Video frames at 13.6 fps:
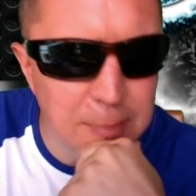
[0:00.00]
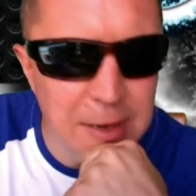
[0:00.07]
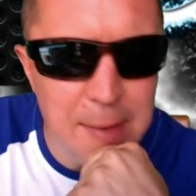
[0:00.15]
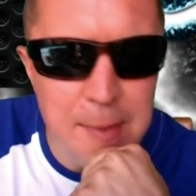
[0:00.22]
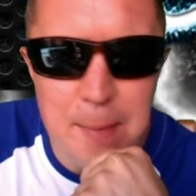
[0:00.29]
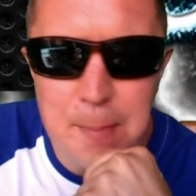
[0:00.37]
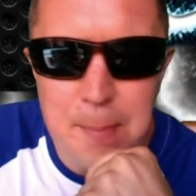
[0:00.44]

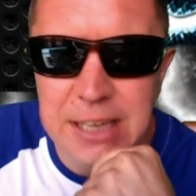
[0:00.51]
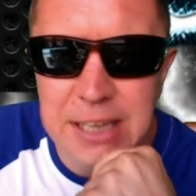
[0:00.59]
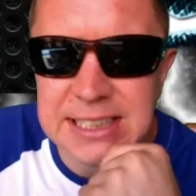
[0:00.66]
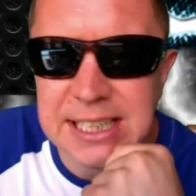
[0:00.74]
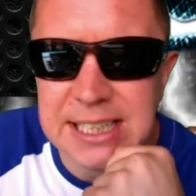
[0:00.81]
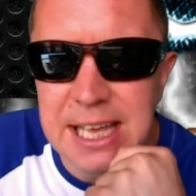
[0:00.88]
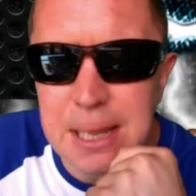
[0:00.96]
limit
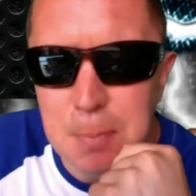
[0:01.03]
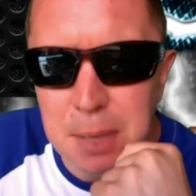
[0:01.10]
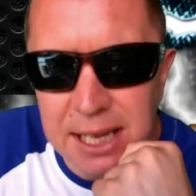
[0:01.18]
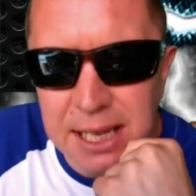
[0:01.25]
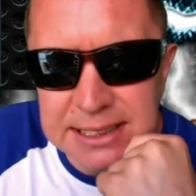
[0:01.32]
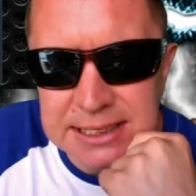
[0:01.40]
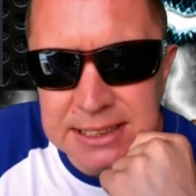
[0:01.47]
basically in
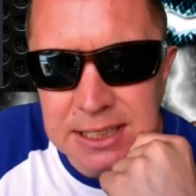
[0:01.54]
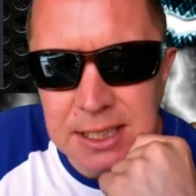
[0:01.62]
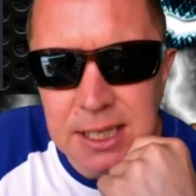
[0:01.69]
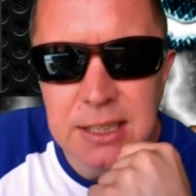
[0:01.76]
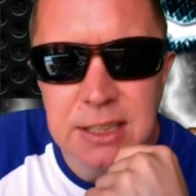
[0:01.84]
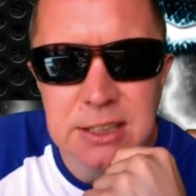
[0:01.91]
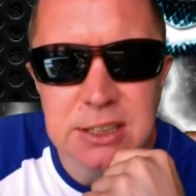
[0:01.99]
place
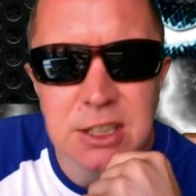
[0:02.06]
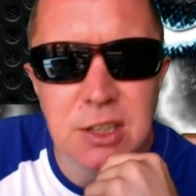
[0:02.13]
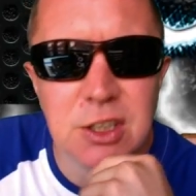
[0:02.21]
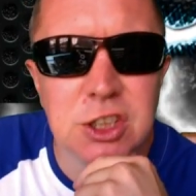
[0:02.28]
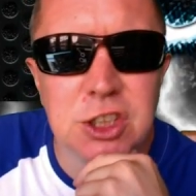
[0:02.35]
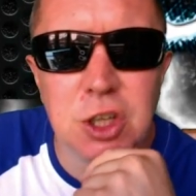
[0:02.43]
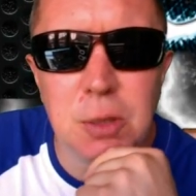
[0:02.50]
that's going
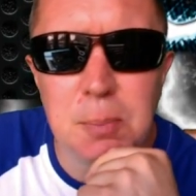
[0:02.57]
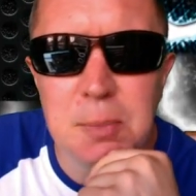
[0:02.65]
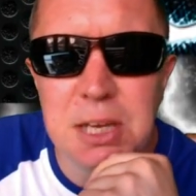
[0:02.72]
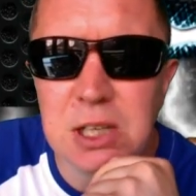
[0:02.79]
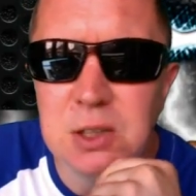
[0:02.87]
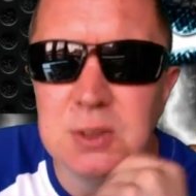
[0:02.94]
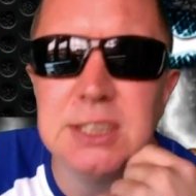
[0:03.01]
to stop
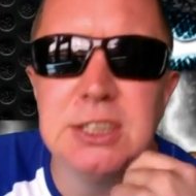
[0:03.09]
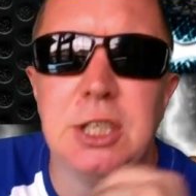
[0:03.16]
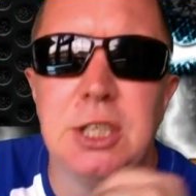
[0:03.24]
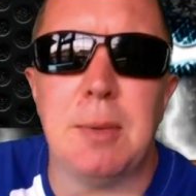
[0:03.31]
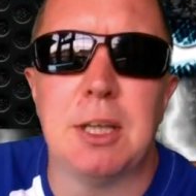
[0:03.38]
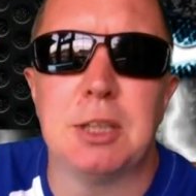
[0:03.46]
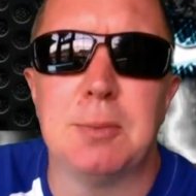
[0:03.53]
me losing
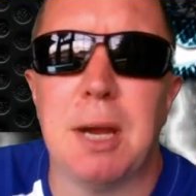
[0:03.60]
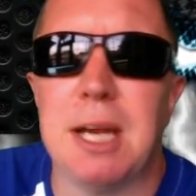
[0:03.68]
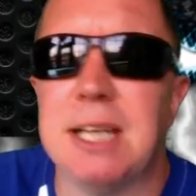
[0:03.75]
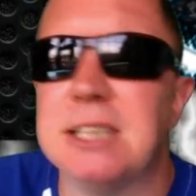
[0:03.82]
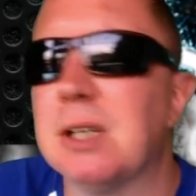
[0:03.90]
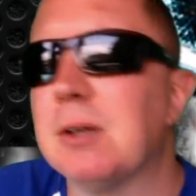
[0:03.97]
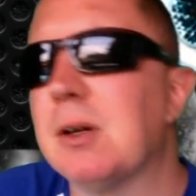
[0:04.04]
too much
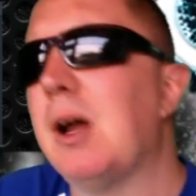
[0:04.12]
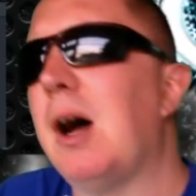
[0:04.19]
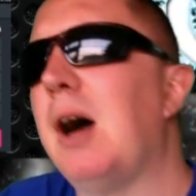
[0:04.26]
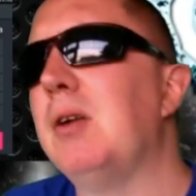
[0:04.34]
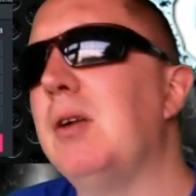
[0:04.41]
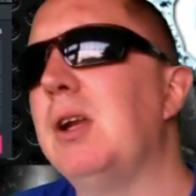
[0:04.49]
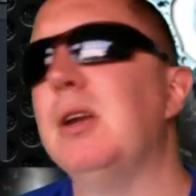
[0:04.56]
money. So I'm going
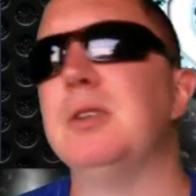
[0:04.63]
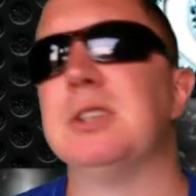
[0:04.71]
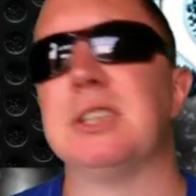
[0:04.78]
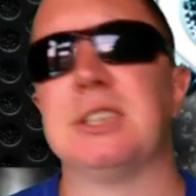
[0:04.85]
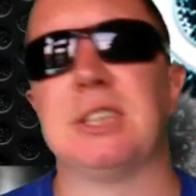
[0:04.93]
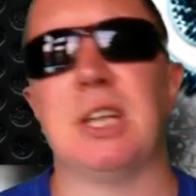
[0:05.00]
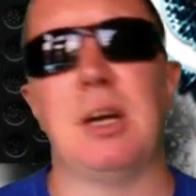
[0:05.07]
to only
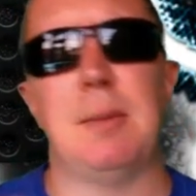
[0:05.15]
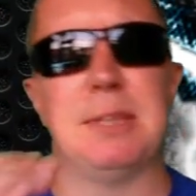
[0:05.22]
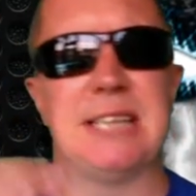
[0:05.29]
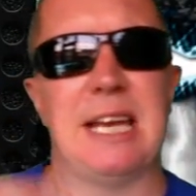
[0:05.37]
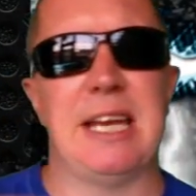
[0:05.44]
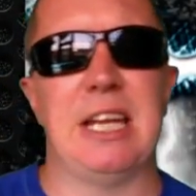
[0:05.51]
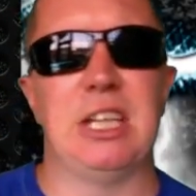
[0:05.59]
lose a certain
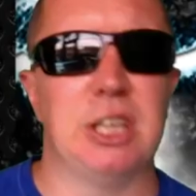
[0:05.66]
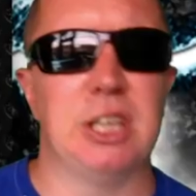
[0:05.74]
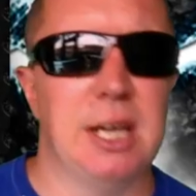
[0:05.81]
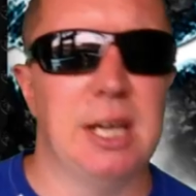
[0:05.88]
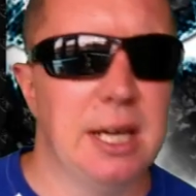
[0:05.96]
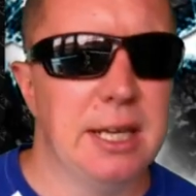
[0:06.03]
percentage.